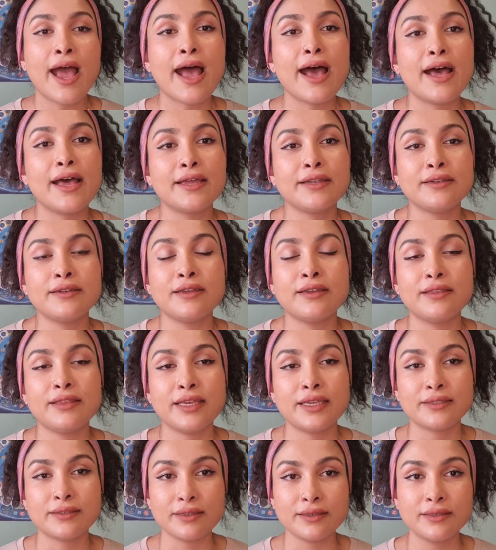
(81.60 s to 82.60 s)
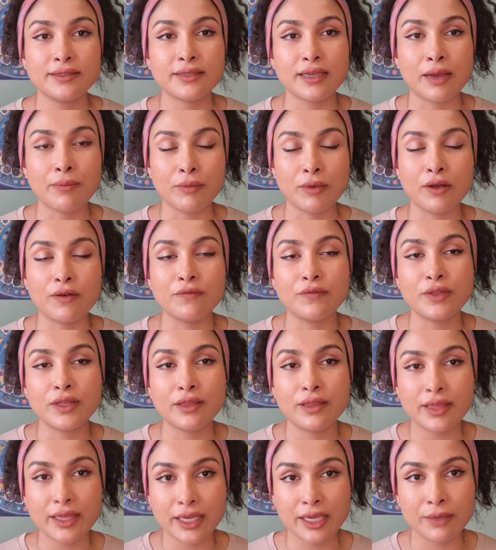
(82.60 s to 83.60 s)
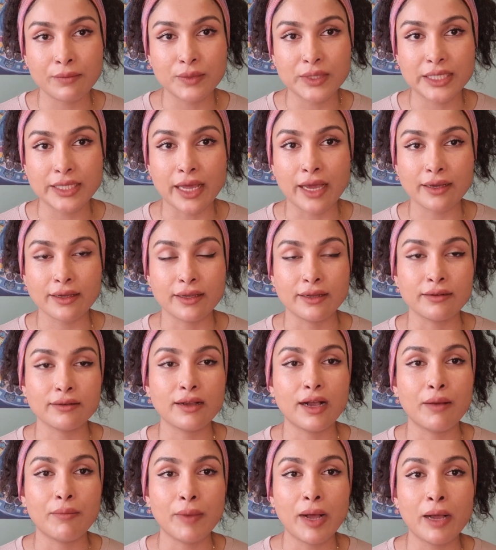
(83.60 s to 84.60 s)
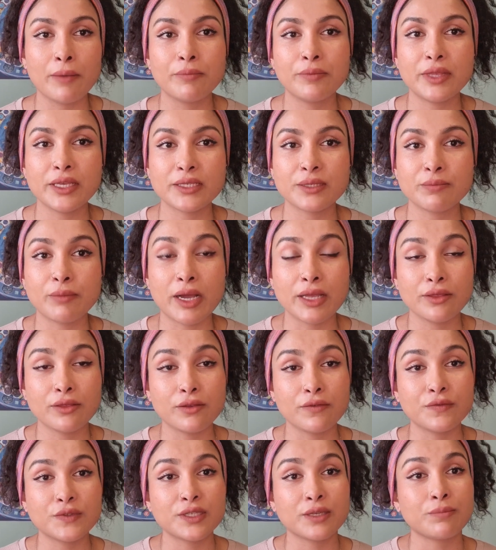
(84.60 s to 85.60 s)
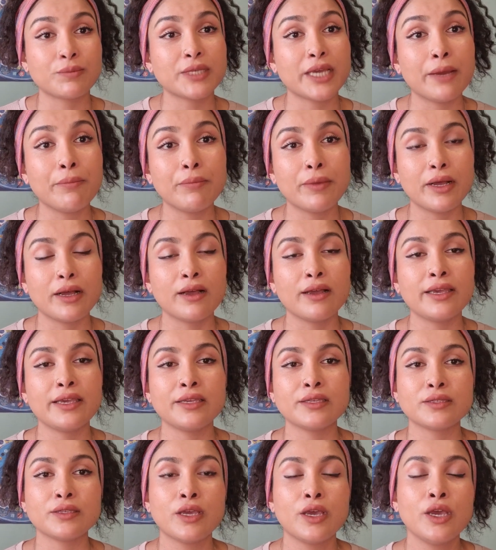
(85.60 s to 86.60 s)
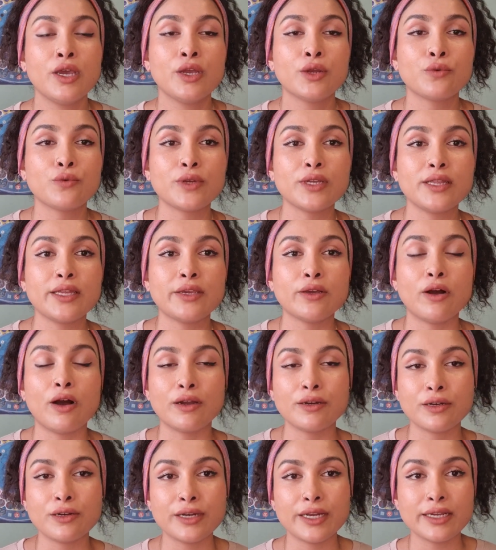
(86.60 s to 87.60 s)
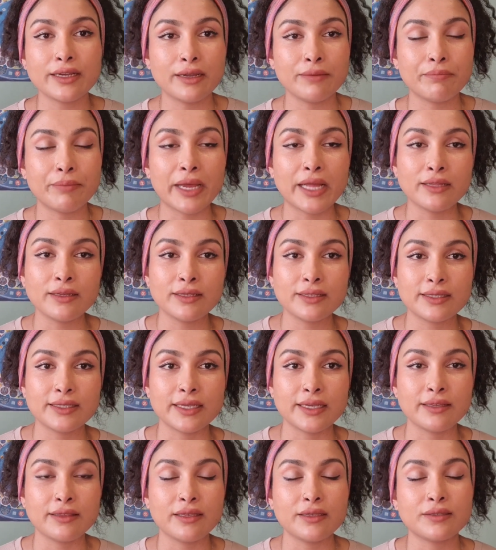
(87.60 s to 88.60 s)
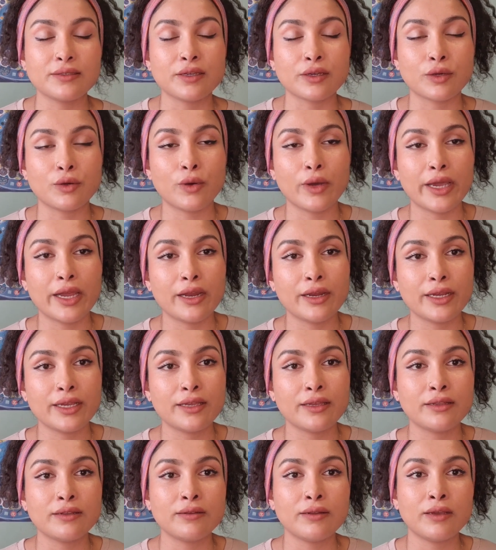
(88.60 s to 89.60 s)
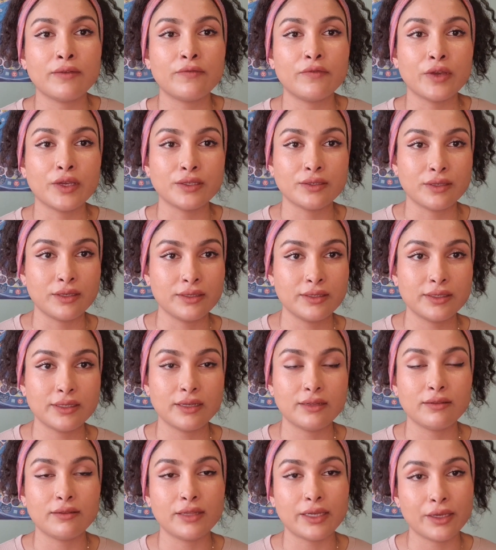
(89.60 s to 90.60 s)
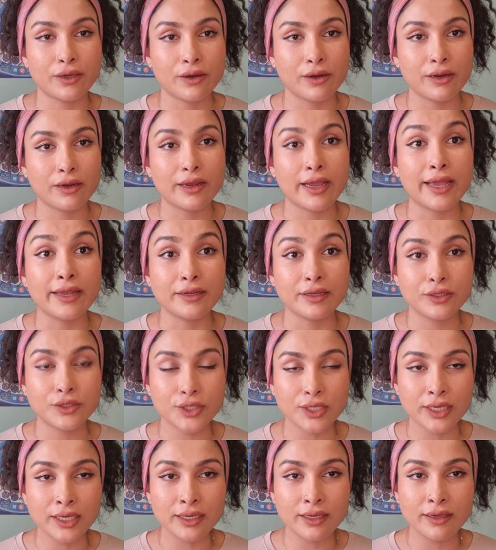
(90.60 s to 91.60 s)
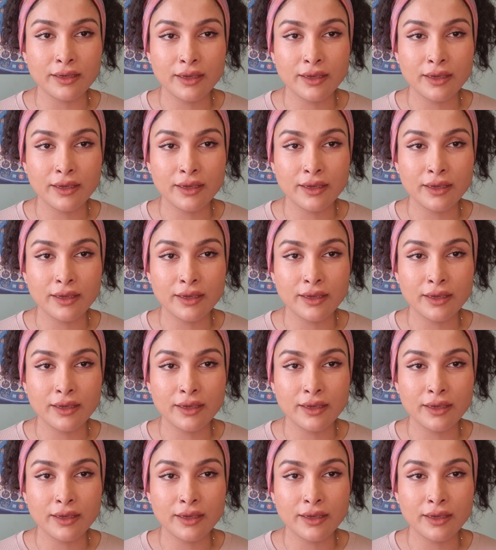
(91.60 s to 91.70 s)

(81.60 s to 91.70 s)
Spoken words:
And these are some of the themes that can come up this month of September, is really honoring and balancing this Aquarian versus Leo energy.